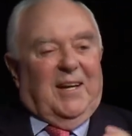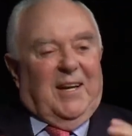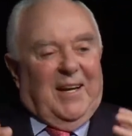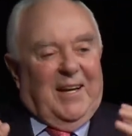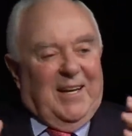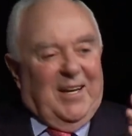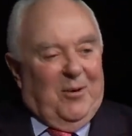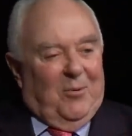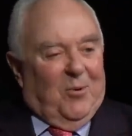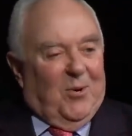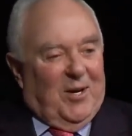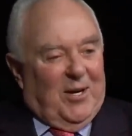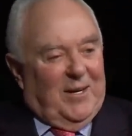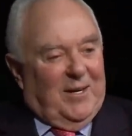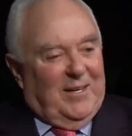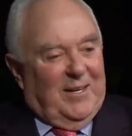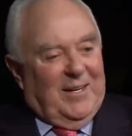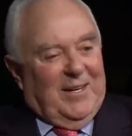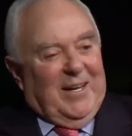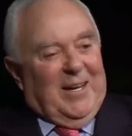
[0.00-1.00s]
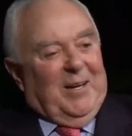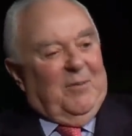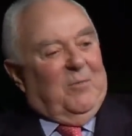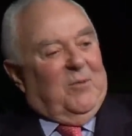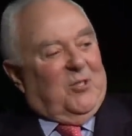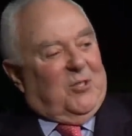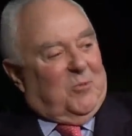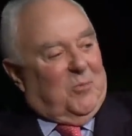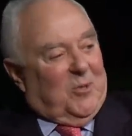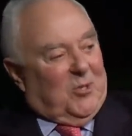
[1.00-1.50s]
and he wanted it named
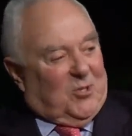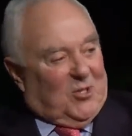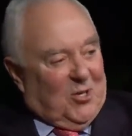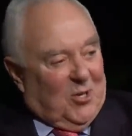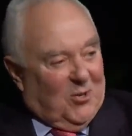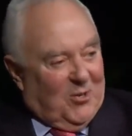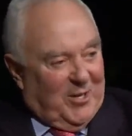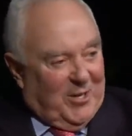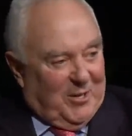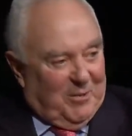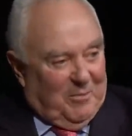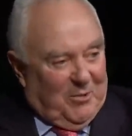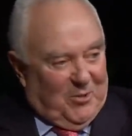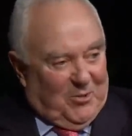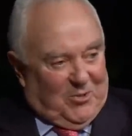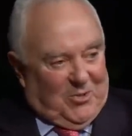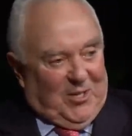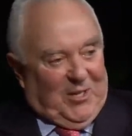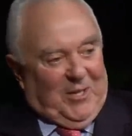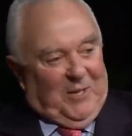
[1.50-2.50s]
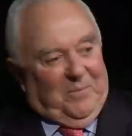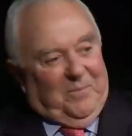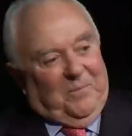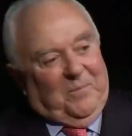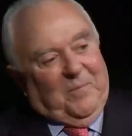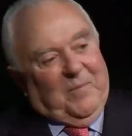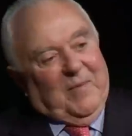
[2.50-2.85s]
the Smithsonian Museum